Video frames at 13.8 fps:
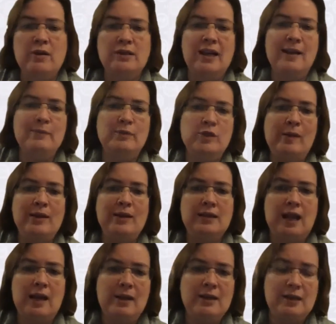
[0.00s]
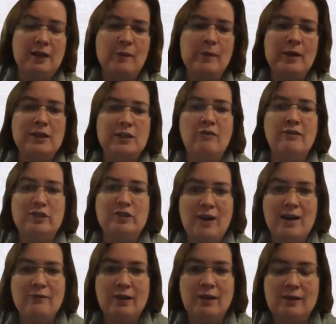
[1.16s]
type 2 diabetic obese lorry
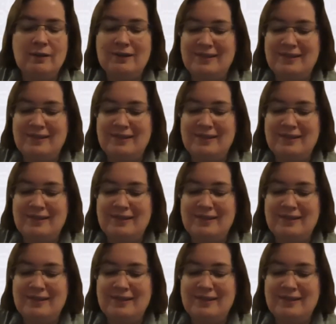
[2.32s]
driver,